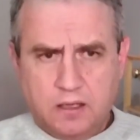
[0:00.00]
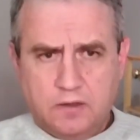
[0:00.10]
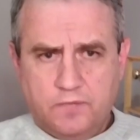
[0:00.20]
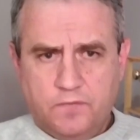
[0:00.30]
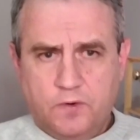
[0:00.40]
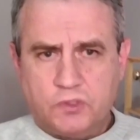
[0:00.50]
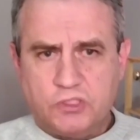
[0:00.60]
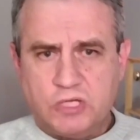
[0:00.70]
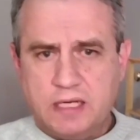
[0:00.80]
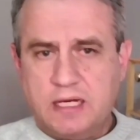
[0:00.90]
the
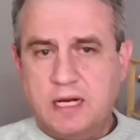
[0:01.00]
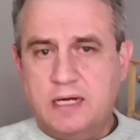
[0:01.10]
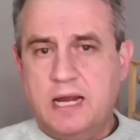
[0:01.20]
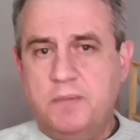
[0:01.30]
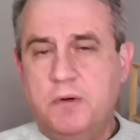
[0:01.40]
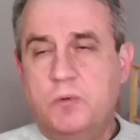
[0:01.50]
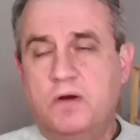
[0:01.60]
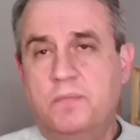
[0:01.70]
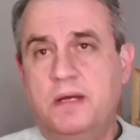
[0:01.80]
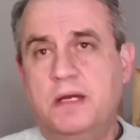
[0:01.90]
forces acting on a hammer would
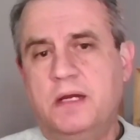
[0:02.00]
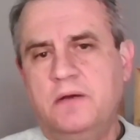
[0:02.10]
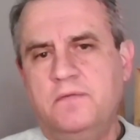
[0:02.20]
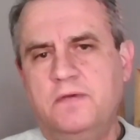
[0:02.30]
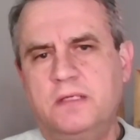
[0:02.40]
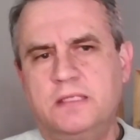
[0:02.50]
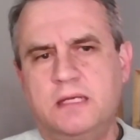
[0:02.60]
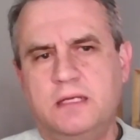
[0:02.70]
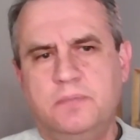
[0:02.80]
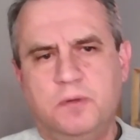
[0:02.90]
have been
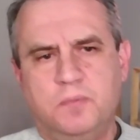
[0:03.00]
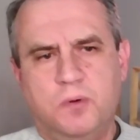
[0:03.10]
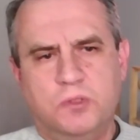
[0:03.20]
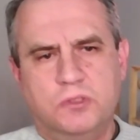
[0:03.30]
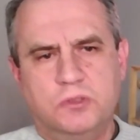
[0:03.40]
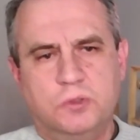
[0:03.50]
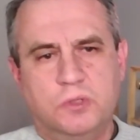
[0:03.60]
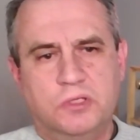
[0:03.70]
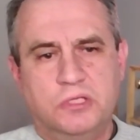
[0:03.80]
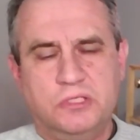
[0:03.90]
inversely proportional to
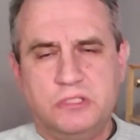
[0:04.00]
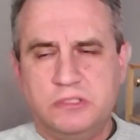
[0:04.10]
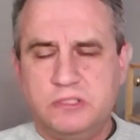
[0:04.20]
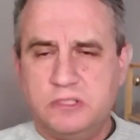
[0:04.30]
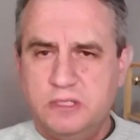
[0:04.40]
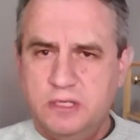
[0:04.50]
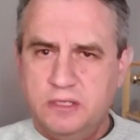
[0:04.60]
the distance